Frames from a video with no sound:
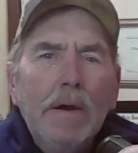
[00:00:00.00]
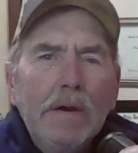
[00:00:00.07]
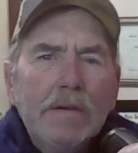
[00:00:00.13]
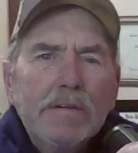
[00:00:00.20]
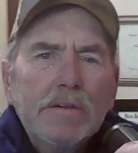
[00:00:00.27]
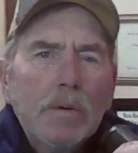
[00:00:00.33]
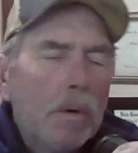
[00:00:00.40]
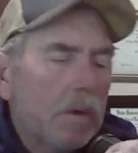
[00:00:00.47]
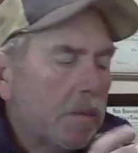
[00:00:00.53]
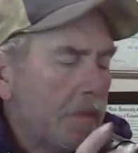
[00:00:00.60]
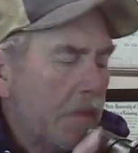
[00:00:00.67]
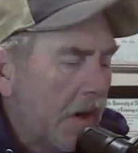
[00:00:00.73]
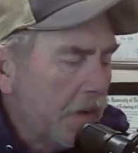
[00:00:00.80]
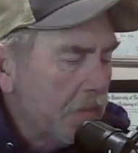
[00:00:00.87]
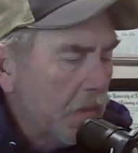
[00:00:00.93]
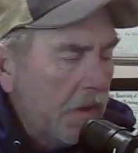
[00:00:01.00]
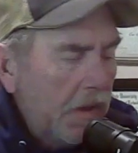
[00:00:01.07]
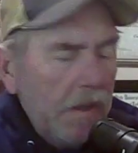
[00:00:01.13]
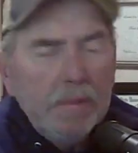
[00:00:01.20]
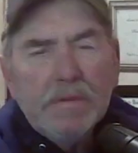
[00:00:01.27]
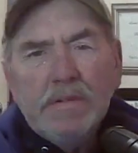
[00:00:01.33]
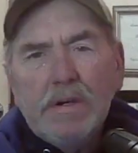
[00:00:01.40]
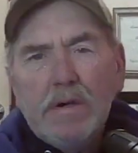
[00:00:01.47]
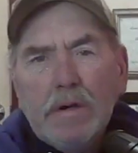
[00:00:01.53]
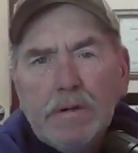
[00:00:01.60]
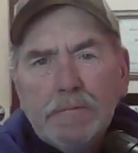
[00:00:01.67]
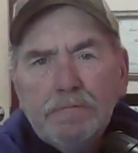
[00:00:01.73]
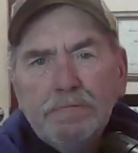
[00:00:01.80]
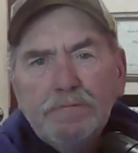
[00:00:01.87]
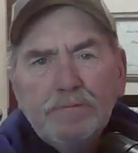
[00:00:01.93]
So welcome back. My name is Eric,
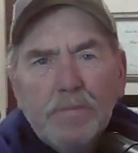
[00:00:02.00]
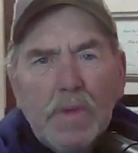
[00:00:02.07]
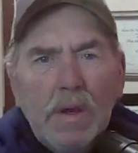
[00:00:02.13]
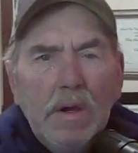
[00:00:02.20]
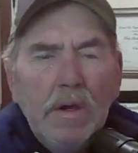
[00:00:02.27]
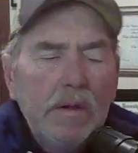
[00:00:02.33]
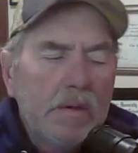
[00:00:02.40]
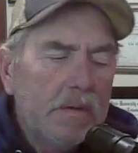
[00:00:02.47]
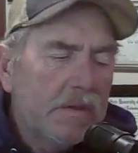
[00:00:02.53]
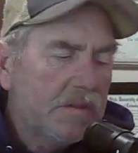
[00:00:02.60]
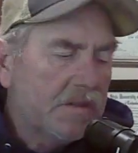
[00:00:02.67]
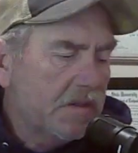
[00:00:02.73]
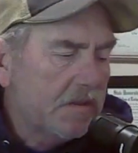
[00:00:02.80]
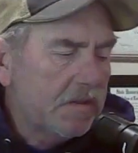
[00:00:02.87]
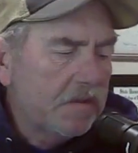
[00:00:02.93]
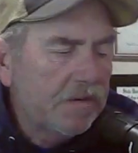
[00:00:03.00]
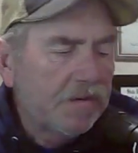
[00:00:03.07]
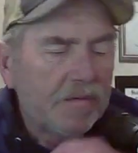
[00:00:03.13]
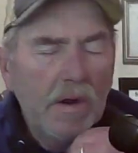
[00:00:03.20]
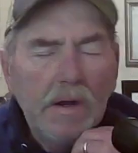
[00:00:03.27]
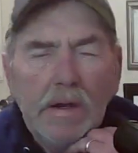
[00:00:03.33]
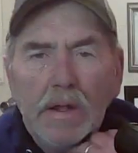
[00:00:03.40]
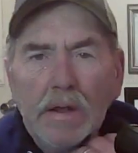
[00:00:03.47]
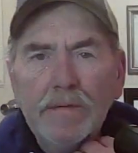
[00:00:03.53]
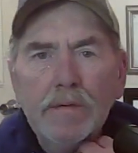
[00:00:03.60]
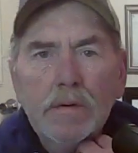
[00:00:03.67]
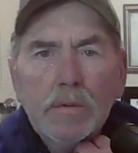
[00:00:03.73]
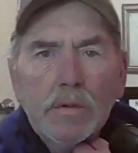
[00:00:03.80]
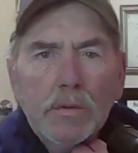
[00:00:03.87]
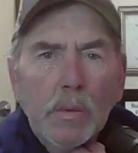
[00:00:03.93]
and this is Friday
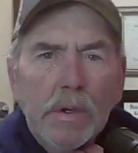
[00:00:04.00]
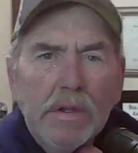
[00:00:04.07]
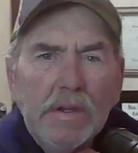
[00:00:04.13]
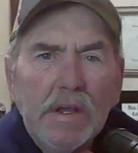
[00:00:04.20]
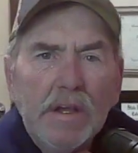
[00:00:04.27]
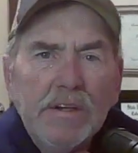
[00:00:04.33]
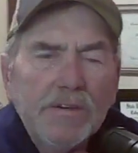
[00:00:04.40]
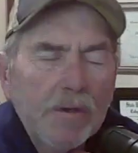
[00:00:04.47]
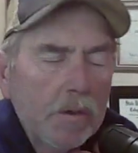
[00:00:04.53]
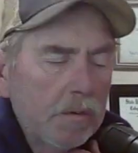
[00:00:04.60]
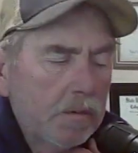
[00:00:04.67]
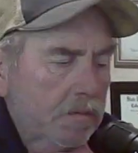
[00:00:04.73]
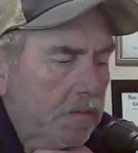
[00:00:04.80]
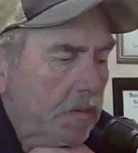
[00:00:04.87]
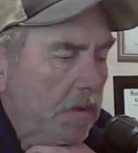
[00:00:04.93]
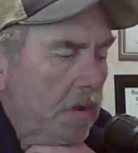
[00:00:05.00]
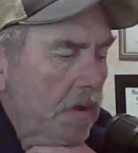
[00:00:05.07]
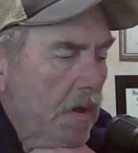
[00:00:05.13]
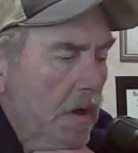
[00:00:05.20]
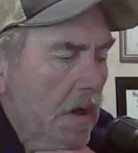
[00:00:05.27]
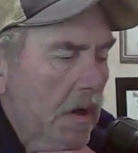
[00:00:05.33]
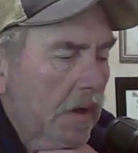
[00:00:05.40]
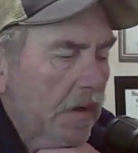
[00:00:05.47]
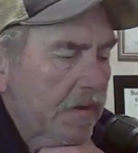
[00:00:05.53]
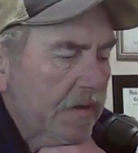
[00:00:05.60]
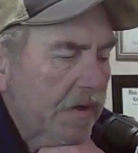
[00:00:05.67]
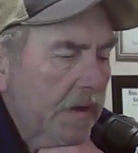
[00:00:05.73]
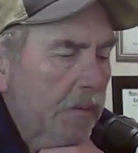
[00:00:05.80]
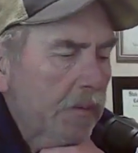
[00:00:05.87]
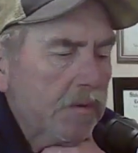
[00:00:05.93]
with weekday show.
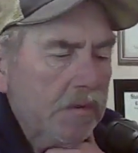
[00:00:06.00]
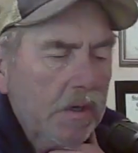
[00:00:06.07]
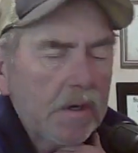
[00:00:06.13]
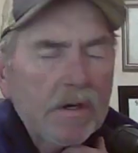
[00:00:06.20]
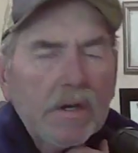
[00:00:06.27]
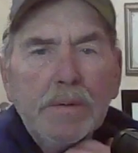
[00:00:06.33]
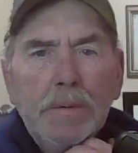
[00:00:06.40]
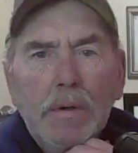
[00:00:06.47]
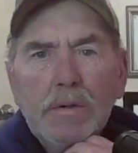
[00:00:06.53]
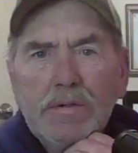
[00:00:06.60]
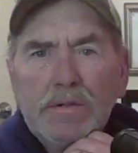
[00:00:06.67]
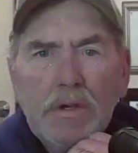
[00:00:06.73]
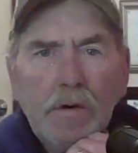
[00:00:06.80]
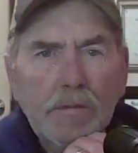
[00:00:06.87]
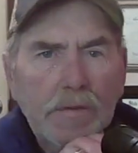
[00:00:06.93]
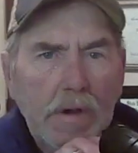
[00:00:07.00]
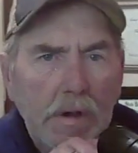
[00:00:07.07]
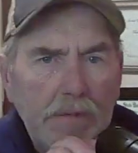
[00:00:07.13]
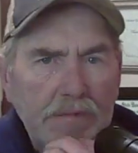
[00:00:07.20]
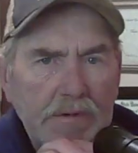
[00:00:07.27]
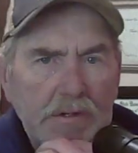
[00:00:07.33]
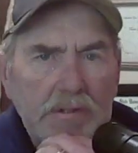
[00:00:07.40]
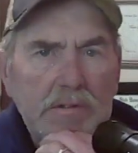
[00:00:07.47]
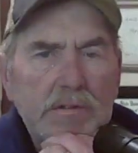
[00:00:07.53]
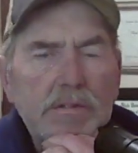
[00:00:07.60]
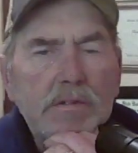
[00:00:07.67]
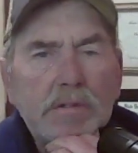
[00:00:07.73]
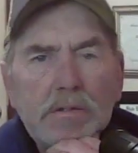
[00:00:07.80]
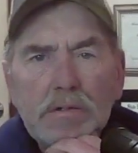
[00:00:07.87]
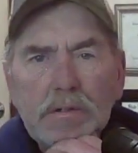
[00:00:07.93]
Today we're talking about
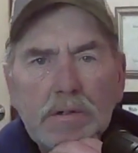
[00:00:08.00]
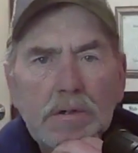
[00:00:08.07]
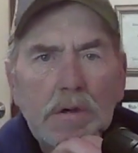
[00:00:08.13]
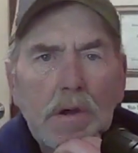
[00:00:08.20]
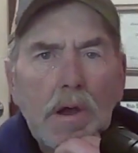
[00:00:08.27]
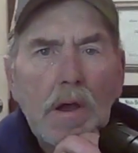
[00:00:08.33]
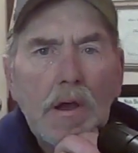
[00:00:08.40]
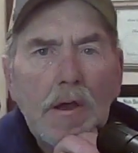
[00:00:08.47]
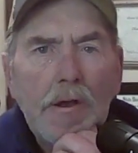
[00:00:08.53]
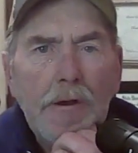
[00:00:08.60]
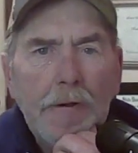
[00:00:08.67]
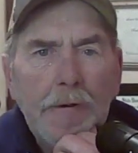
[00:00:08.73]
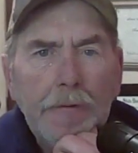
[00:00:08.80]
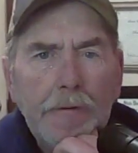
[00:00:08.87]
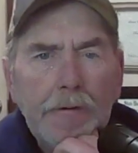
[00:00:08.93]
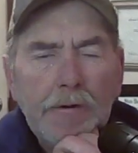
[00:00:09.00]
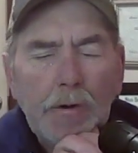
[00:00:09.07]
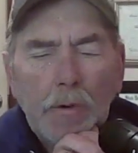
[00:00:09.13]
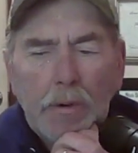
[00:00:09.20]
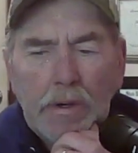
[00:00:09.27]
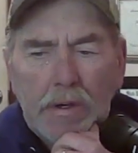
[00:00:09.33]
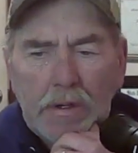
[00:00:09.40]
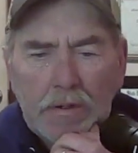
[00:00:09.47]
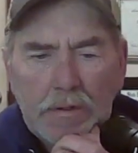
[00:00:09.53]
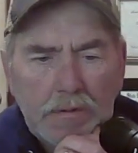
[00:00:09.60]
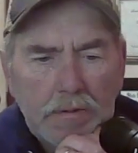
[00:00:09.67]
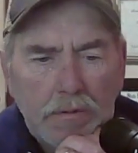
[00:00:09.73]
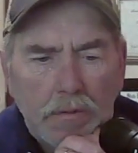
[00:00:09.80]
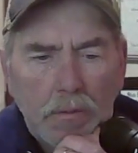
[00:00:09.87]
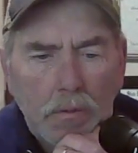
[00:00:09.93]
self-confidence. You know, and